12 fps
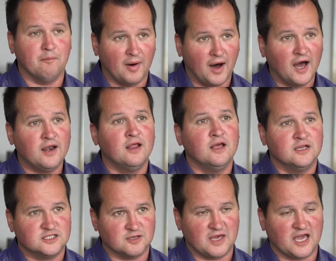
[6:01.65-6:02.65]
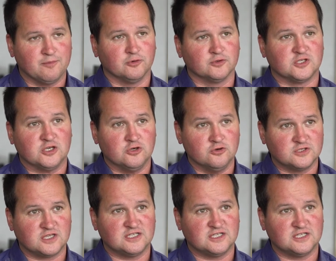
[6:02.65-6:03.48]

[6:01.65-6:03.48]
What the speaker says: but to be able to use the